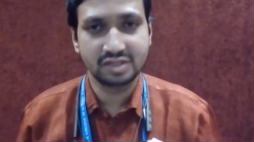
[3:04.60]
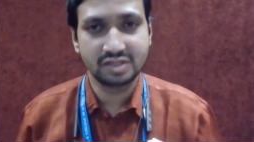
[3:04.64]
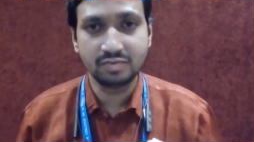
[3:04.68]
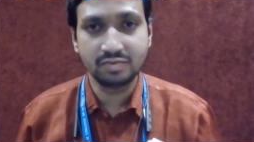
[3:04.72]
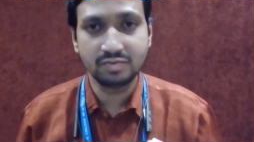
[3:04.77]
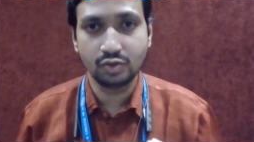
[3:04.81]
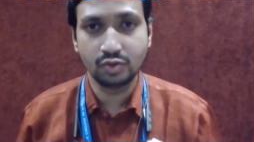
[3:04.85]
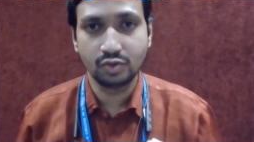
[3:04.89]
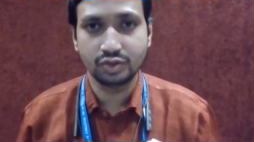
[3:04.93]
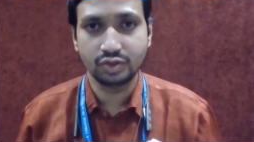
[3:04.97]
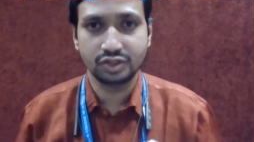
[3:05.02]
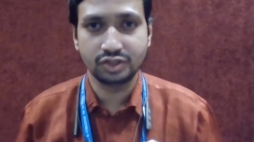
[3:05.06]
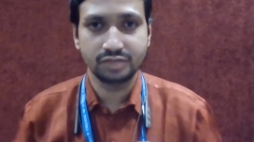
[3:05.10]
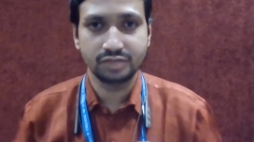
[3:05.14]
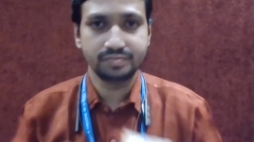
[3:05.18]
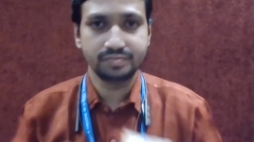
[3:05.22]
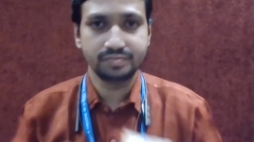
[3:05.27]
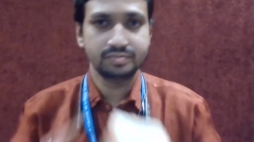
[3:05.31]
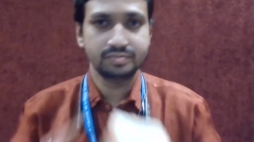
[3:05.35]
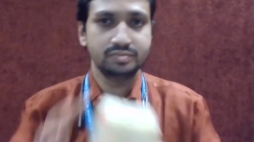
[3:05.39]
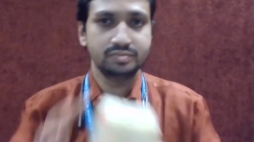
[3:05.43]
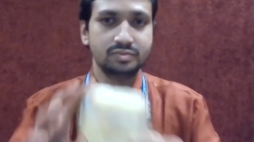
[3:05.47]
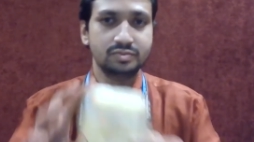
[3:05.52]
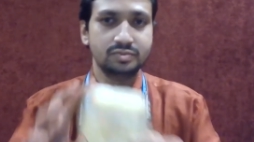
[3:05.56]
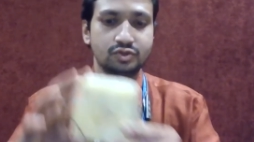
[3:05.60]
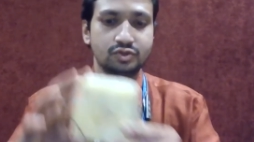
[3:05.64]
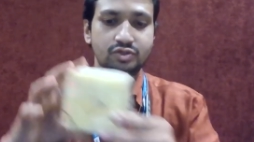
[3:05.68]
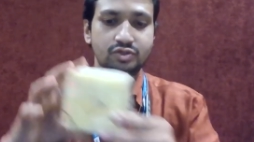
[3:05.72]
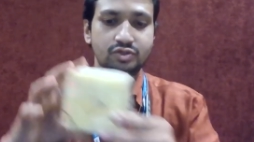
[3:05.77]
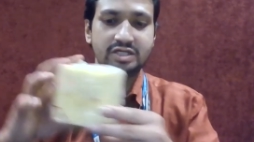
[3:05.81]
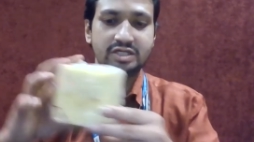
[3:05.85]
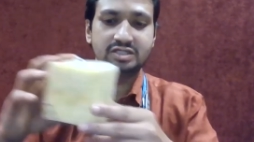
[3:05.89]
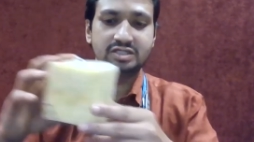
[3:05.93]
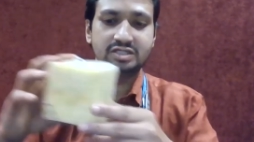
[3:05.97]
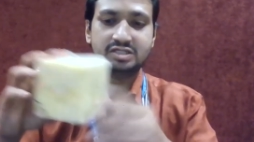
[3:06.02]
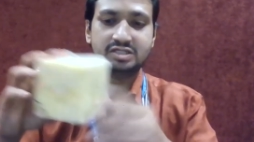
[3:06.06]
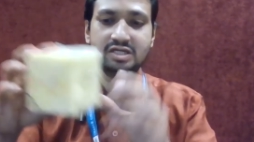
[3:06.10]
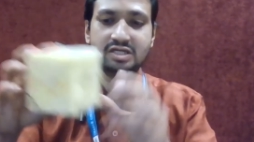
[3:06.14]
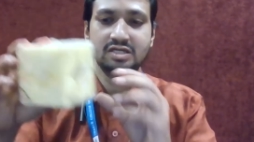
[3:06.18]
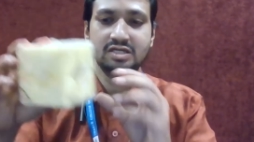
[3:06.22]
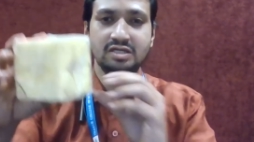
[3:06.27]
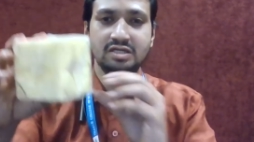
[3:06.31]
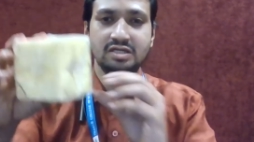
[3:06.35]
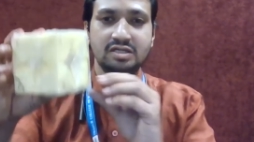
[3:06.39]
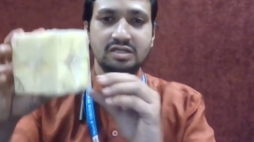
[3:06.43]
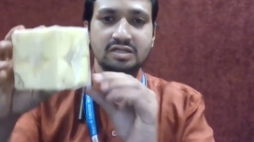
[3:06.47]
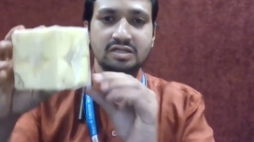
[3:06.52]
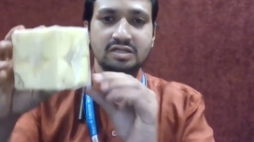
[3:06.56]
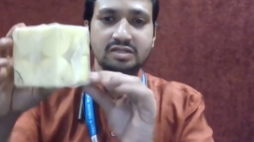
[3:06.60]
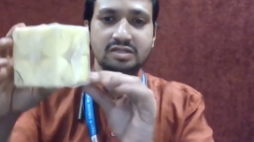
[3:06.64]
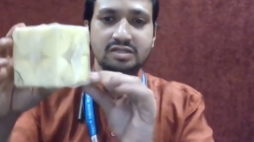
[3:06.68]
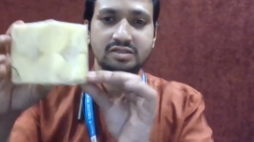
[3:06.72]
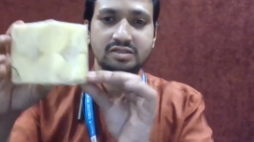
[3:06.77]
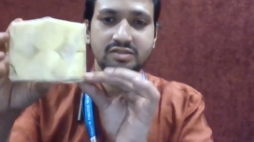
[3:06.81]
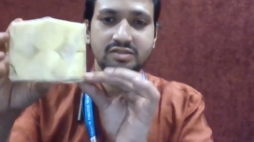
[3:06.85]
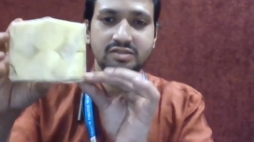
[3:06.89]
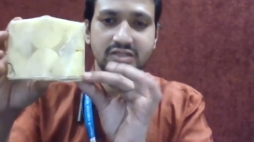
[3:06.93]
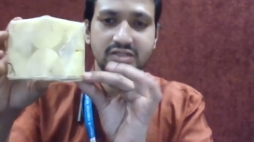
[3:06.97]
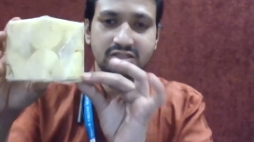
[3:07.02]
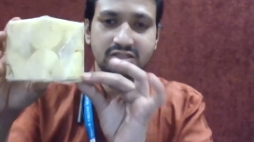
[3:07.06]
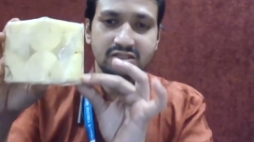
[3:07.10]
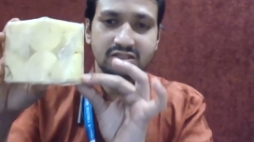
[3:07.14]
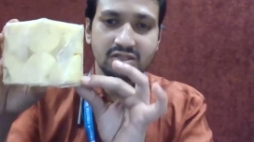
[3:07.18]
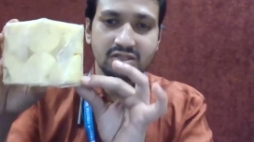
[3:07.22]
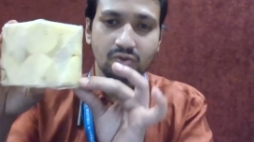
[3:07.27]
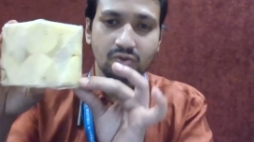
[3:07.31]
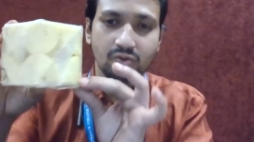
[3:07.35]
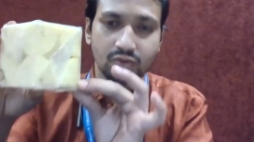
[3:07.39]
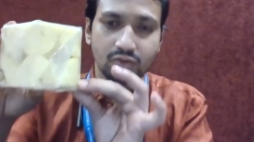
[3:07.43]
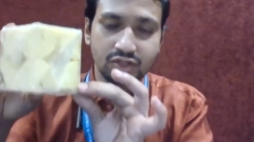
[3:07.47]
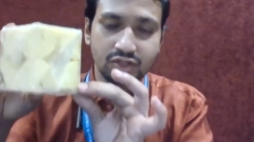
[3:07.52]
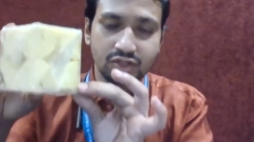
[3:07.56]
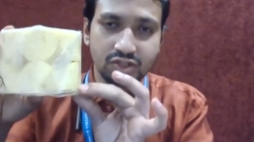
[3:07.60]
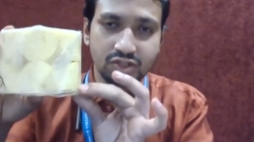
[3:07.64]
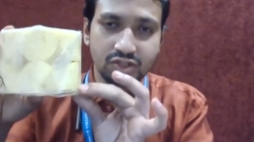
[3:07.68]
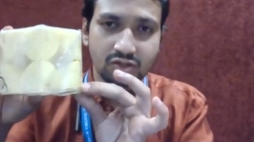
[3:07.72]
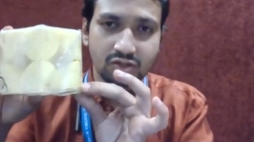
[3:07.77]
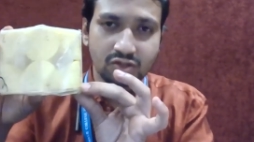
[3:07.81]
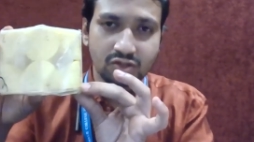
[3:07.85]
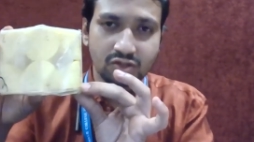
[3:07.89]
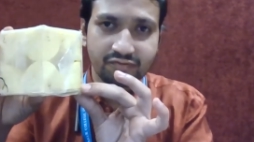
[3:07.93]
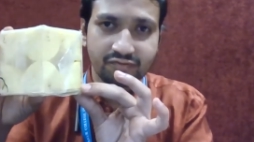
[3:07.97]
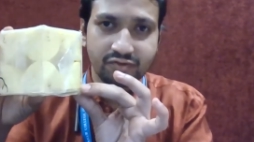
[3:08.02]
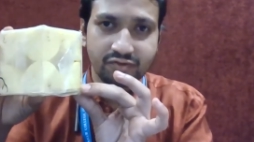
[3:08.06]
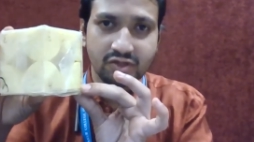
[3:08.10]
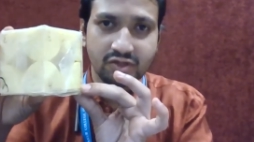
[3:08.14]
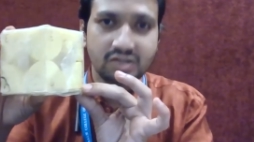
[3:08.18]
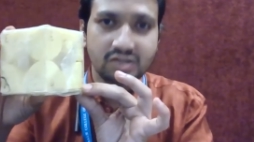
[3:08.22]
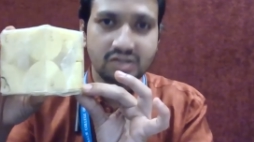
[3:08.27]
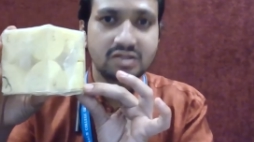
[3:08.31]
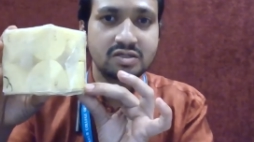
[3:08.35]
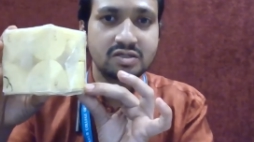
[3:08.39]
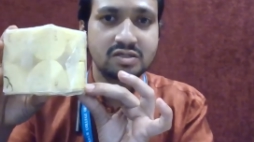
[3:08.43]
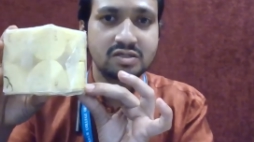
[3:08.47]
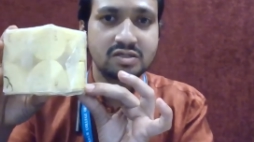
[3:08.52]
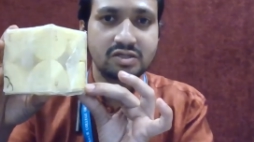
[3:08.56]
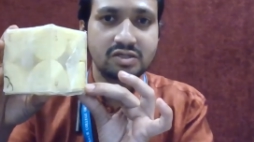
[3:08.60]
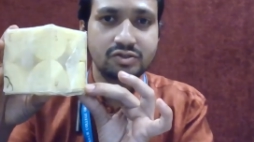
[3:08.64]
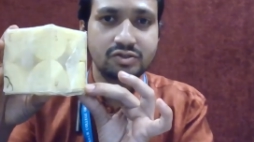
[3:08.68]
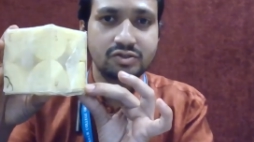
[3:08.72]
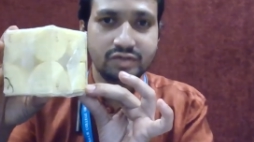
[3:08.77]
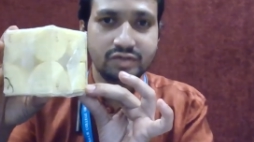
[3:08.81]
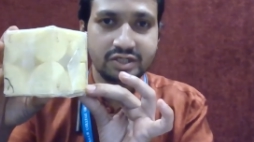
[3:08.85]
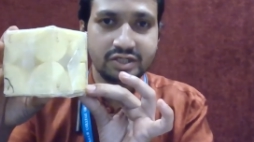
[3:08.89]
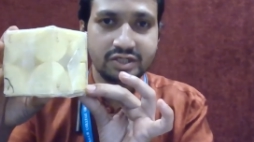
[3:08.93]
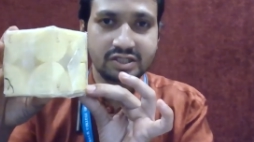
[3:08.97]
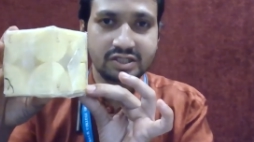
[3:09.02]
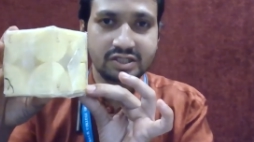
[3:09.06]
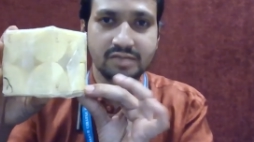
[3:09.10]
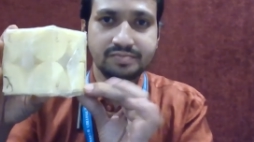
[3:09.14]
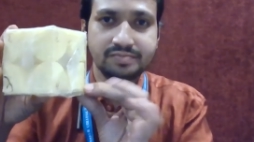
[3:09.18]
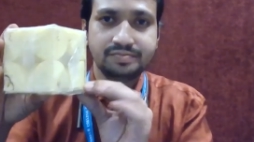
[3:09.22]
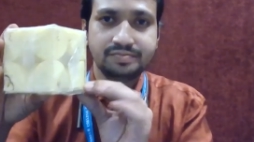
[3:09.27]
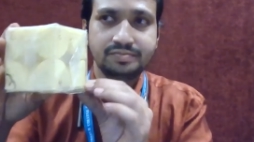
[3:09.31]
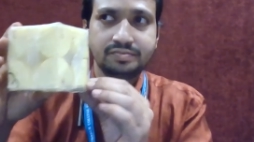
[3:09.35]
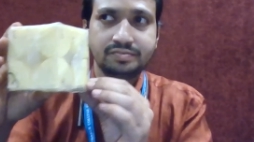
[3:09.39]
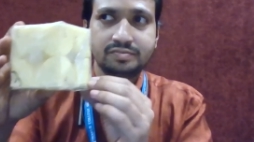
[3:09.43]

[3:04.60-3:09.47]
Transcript: with some origin. So that is say, this is a origin of your unit cell.